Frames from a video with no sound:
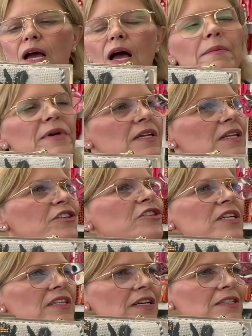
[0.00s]
going to need you
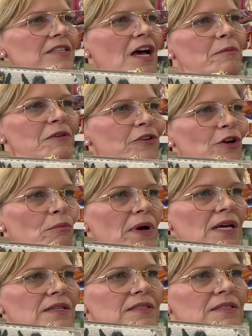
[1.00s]
to text Tom if you don't
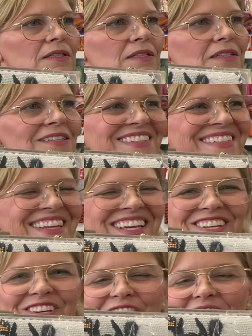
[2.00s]
mind. Thank
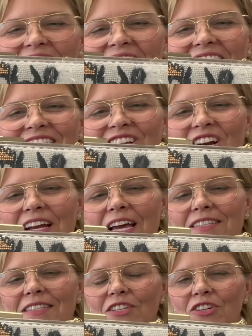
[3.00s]
you. Sorry,
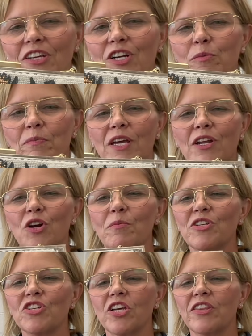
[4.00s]
guys, a little
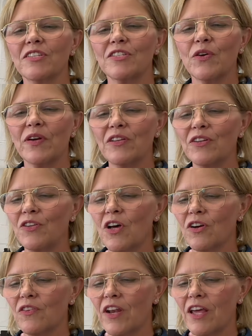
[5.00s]
intermission. This is going a little
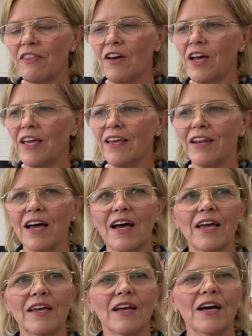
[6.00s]
longer than I thought, and
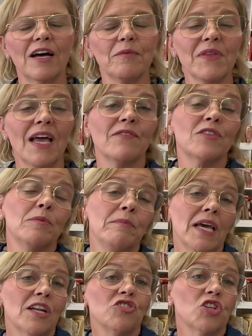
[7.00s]
I have to
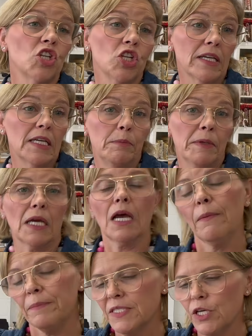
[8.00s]
manage a little kid
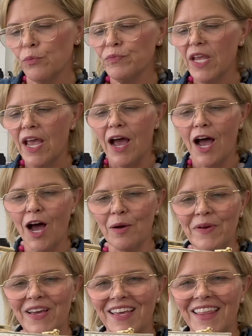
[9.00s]
pickup. So
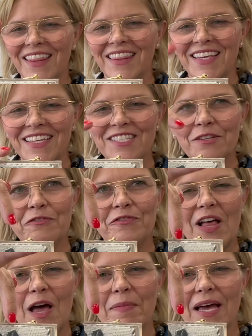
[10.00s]
this
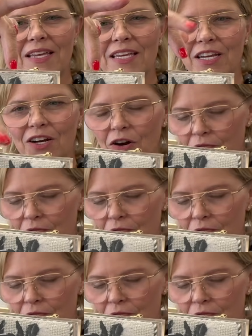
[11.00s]
flat back here